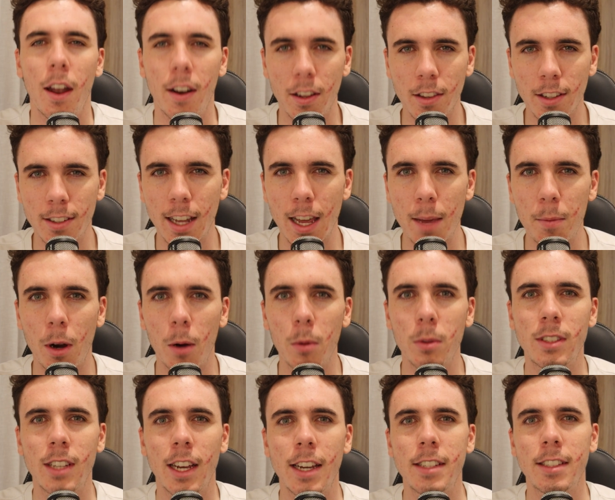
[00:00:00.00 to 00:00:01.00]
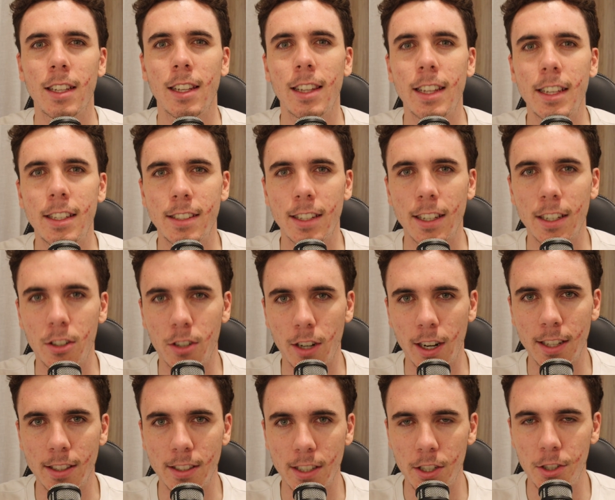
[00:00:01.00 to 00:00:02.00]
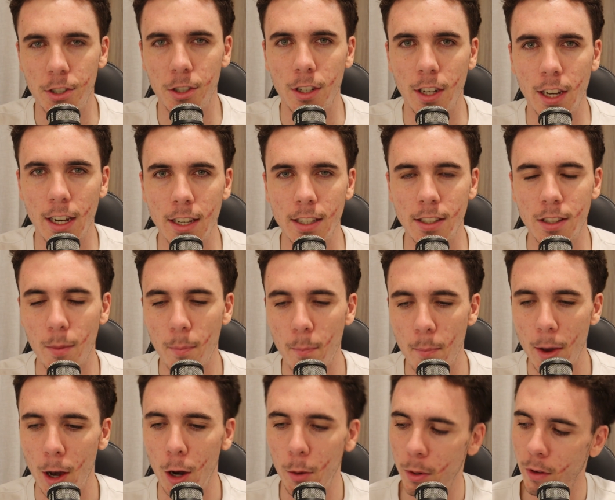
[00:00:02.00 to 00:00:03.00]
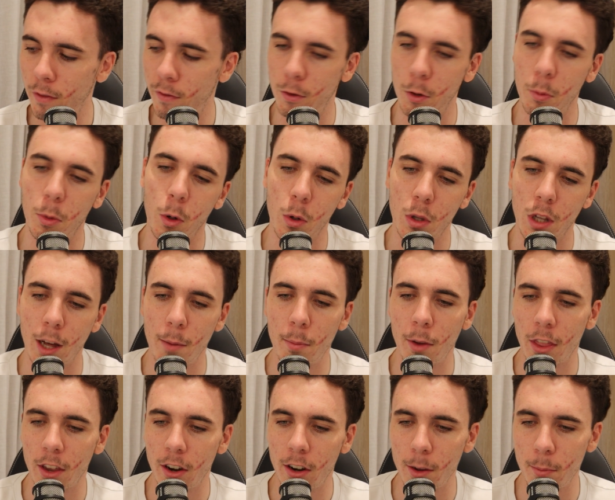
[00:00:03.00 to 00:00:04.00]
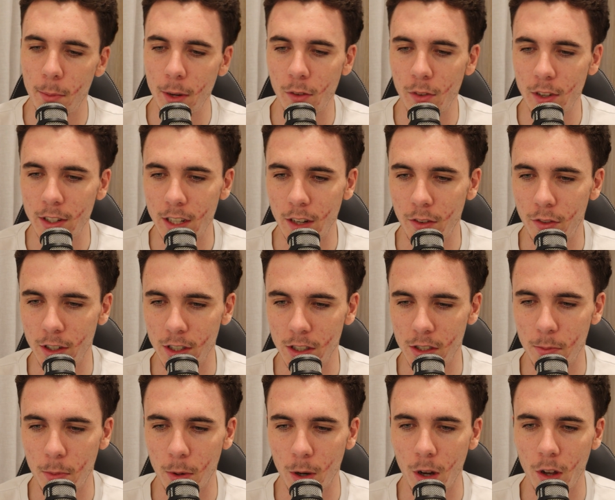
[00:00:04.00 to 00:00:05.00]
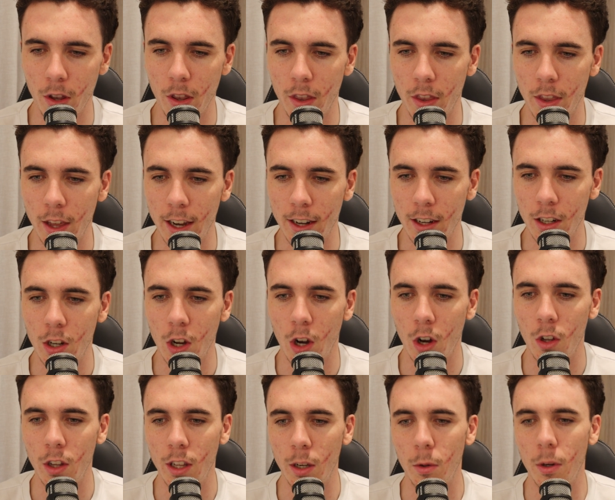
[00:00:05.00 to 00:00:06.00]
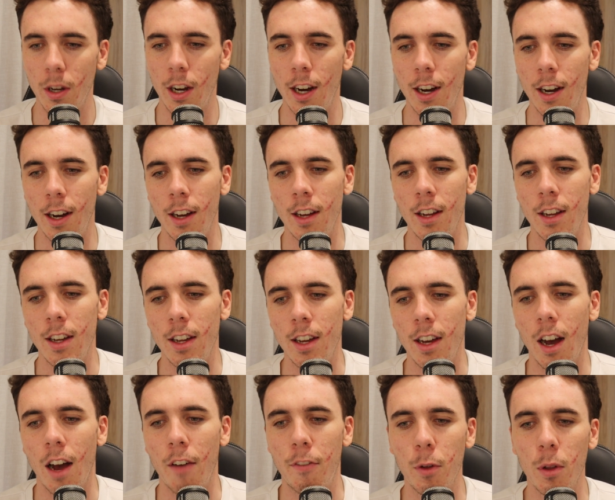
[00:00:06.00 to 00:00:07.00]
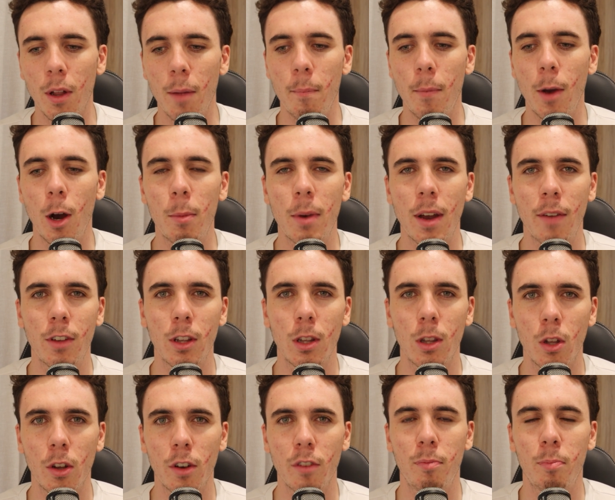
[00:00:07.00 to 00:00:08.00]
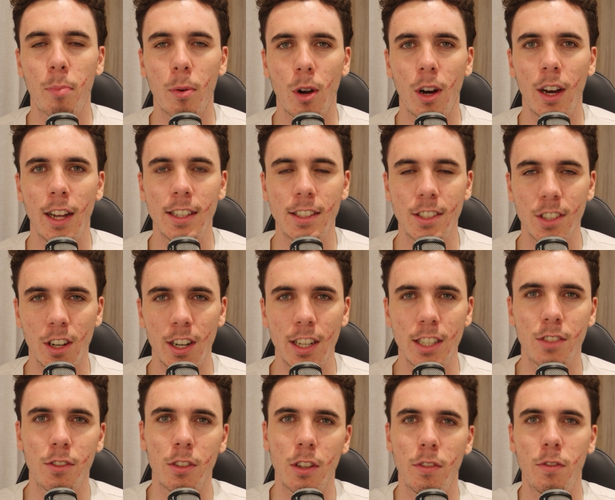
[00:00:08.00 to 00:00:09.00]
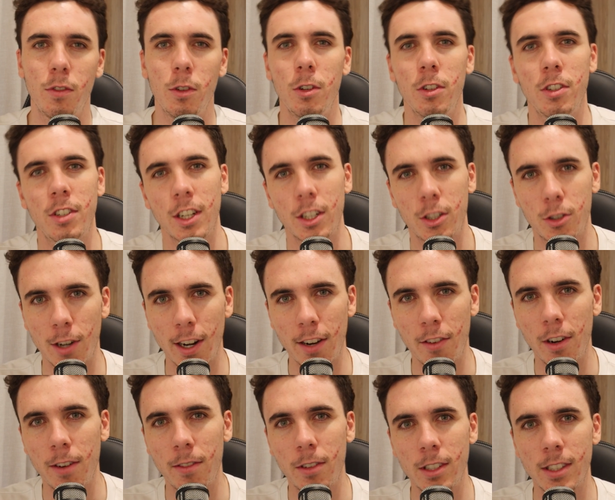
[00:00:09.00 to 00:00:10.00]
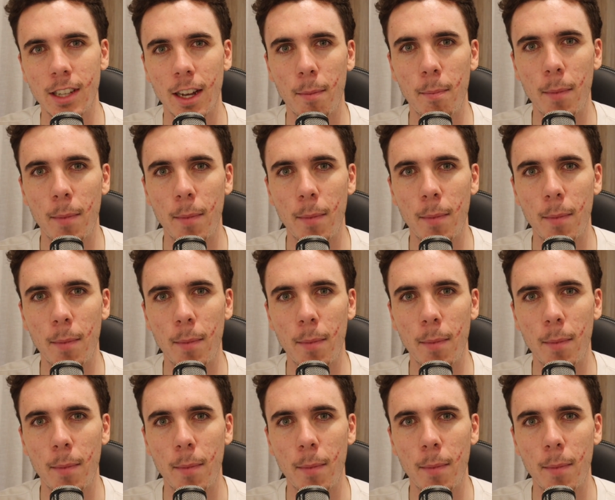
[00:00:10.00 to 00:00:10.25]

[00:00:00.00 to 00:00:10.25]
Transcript: Another team I would say is a list in transition is the Melbourne Football Club, but they're in a bit of a different spot than Collingwood are. I feel like Melbourne have a lot of bright signs for the future. Trent Rivers had a